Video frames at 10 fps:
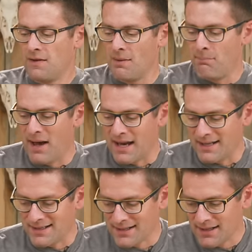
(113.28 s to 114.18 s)
The
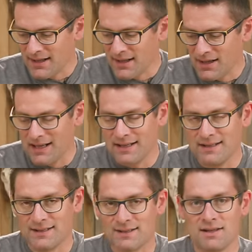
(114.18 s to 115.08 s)
base
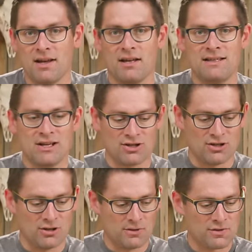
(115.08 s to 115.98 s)
is
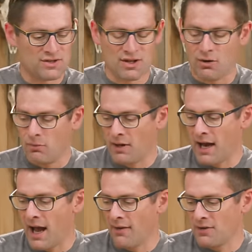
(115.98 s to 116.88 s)
additional. So what
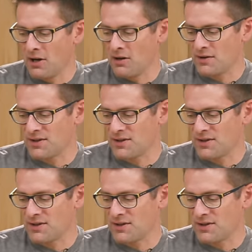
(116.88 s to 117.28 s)
I have here